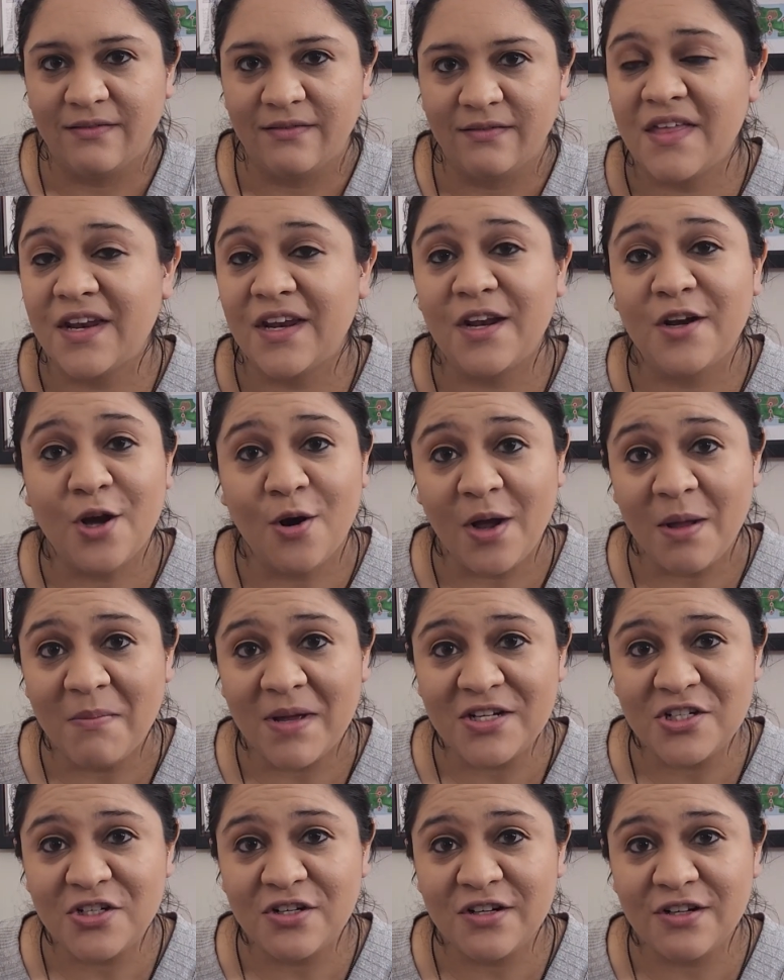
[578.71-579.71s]
And then I know I
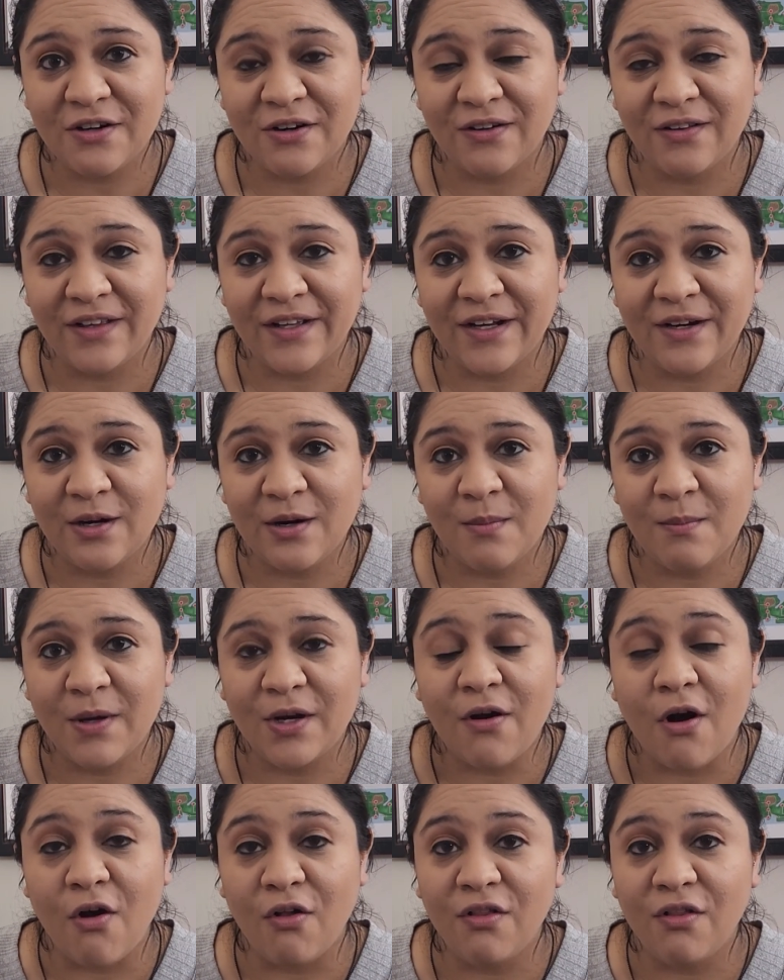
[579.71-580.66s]
mentioned it earlier, but